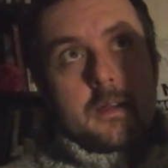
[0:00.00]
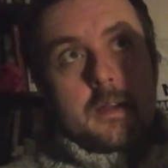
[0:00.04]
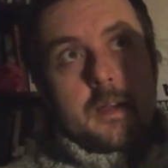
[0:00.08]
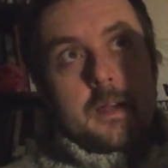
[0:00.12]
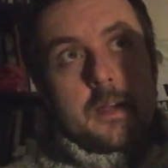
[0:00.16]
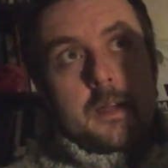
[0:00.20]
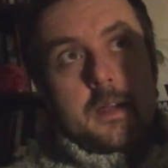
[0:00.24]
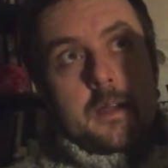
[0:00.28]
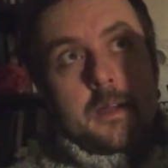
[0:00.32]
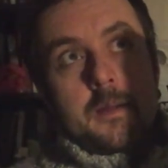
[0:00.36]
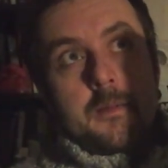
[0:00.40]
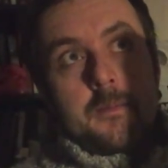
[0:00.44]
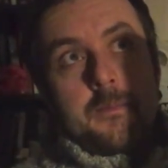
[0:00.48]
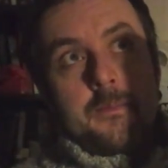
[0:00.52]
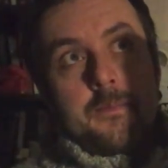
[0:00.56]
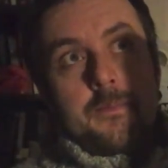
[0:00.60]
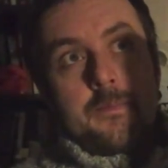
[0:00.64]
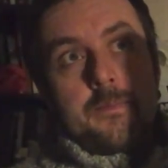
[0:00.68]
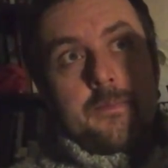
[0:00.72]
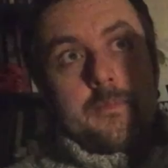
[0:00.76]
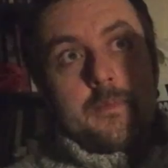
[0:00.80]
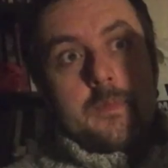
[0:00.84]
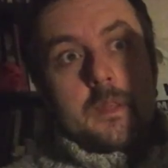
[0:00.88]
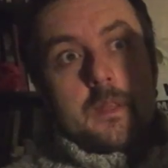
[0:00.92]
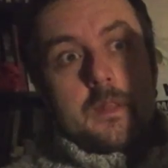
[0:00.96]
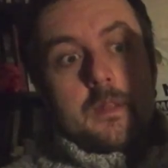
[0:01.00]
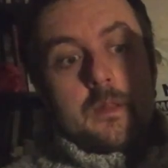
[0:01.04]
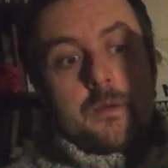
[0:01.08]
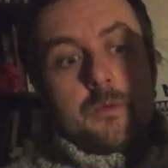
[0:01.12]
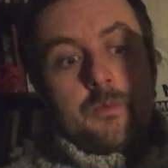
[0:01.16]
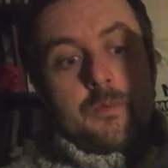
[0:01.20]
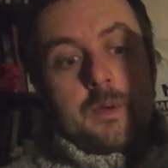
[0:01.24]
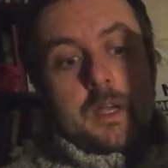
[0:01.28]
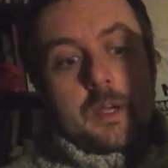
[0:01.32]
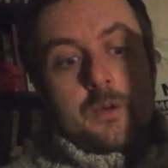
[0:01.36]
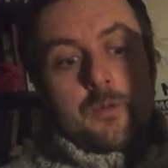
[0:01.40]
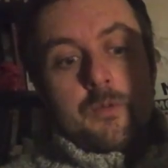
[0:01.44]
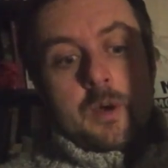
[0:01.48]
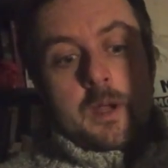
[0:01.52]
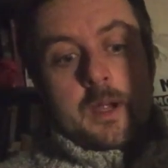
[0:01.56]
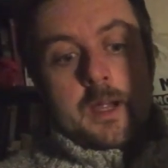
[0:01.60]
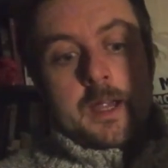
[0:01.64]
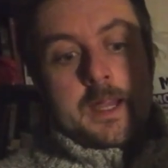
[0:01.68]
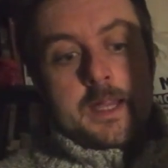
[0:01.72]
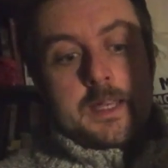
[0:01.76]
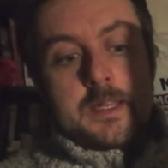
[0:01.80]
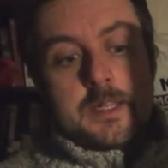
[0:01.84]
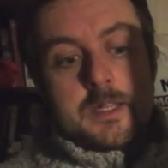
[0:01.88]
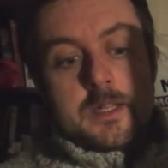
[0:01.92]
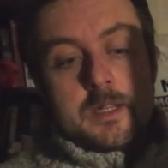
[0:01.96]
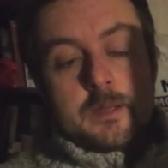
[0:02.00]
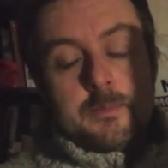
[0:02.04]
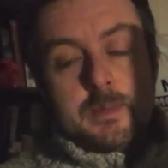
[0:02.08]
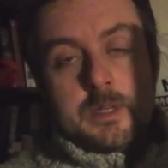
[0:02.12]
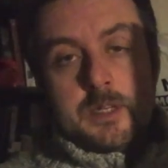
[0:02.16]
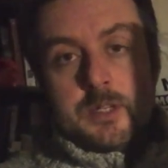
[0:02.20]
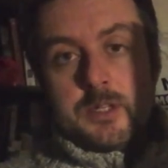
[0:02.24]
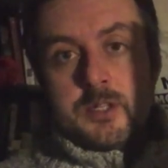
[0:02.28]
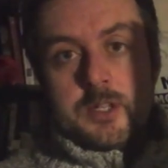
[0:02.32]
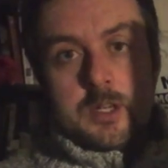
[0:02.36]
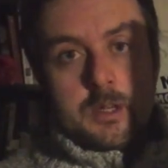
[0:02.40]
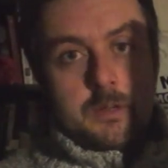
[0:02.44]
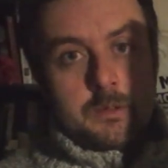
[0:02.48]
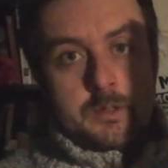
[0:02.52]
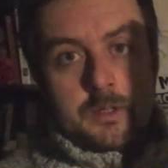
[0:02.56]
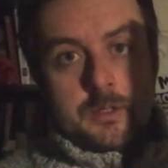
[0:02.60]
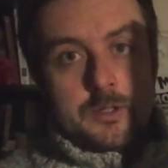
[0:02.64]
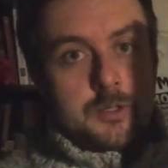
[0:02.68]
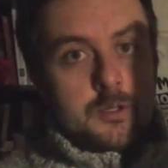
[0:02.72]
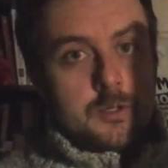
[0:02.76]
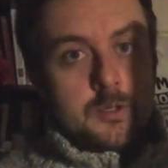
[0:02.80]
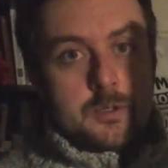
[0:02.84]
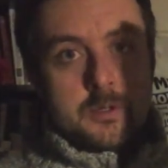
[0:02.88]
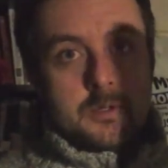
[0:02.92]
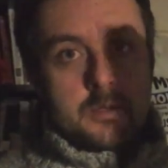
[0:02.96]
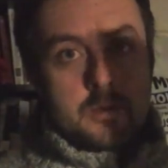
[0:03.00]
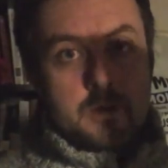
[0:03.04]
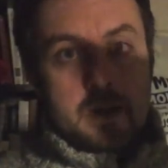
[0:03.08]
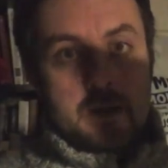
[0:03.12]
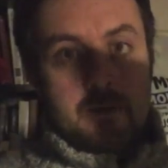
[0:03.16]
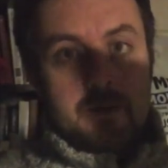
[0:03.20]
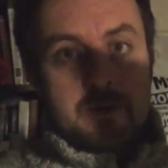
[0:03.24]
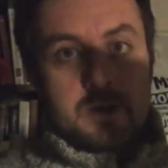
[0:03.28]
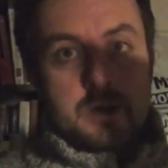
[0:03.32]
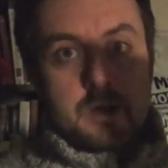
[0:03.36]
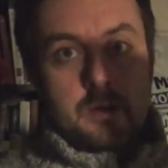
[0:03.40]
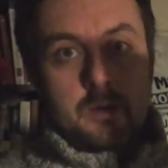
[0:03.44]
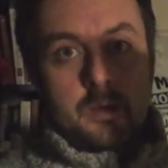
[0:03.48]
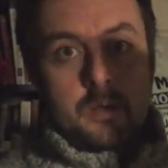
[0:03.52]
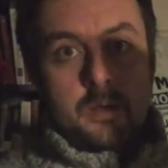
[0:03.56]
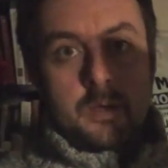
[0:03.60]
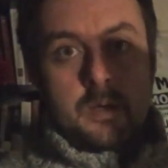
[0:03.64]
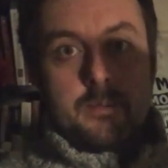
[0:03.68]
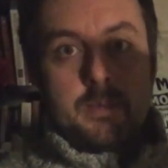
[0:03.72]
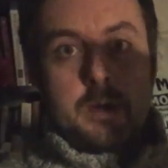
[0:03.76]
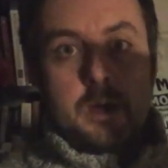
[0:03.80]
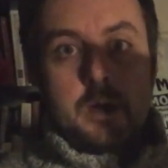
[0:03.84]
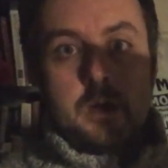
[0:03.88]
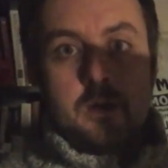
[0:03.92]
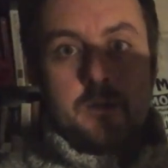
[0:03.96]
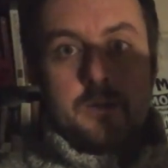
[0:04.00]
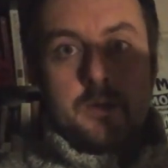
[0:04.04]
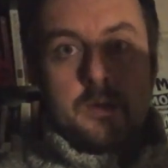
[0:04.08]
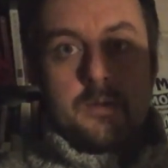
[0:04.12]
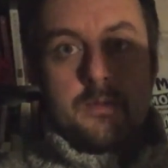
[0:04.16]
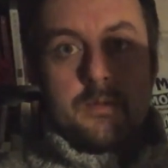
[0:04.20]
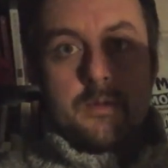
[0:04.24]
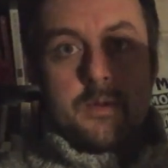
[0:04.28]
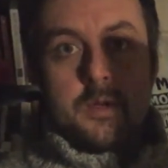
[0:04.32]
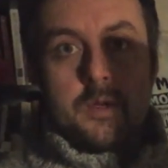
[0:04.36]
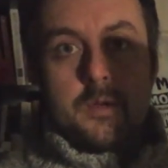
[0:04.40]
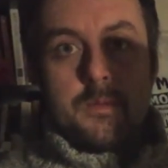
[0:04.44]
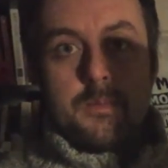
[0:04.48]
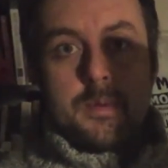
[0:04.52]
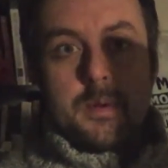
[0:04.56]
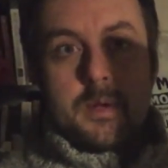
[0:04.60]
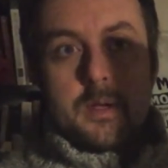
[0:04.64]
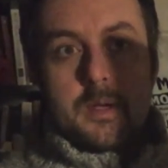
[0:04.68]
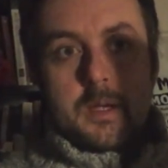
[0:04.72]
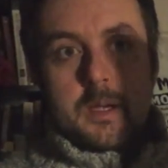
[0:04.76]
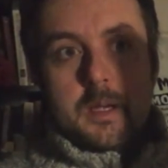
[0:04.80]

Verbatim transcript: Um, Rick Wright had been shown the door, he was no longer part of the group.